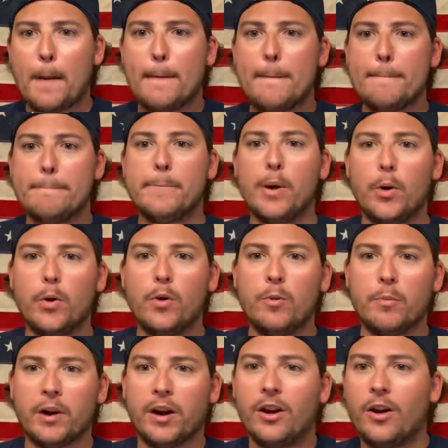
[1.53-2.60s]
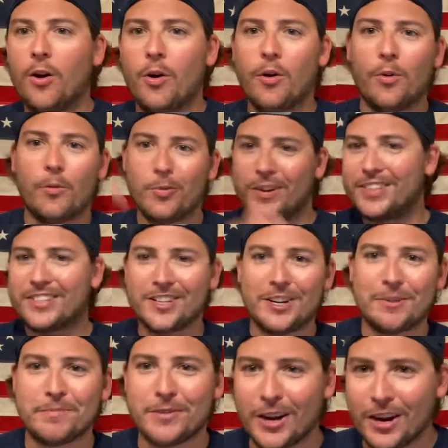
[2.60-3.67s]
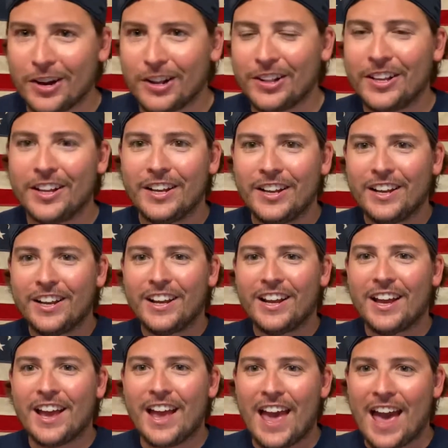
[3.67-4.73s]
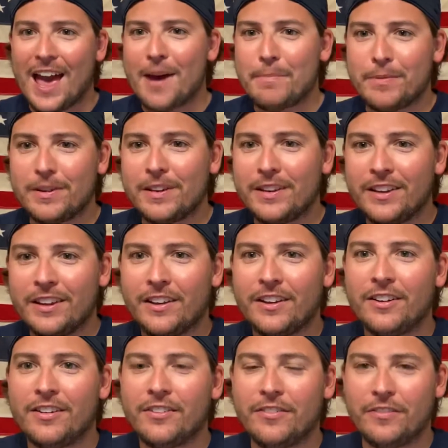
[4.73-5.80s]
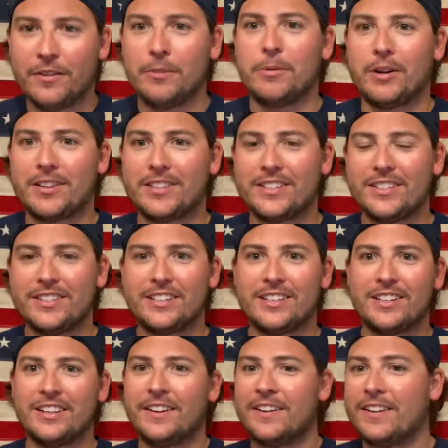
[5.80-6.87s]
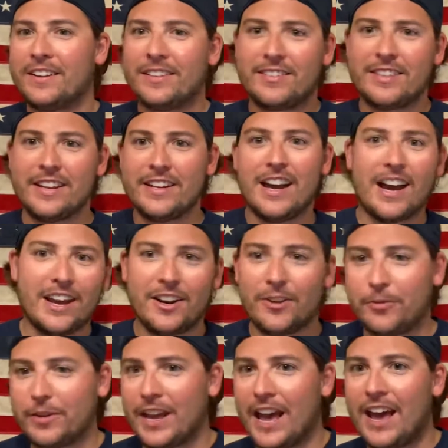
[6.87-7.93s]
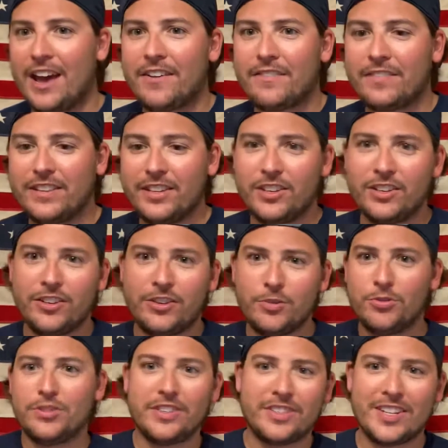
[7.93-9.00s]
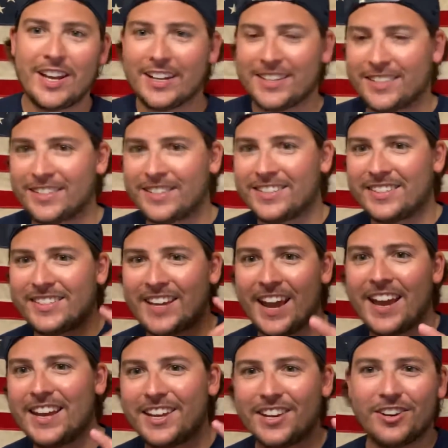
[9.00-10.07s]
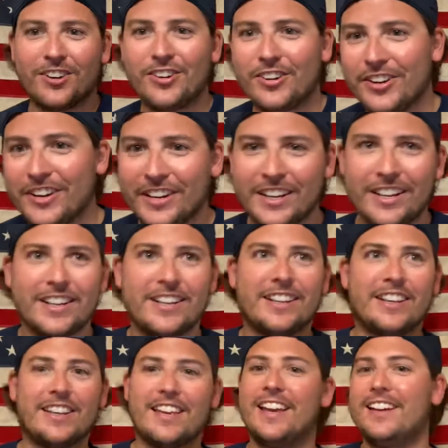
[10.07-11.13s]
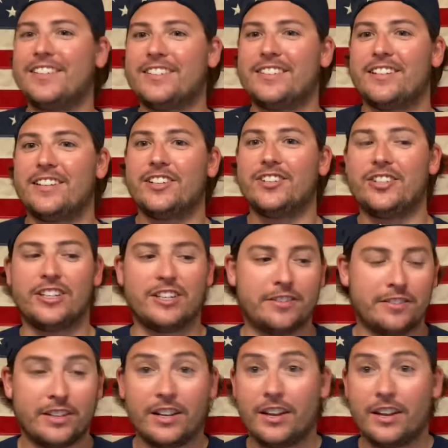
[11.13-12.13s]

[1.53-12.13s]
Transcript: Boom. What's up, y'all? Happy football season. Tonight, we have the Houston Texans taking on the Kansas City Chiefs.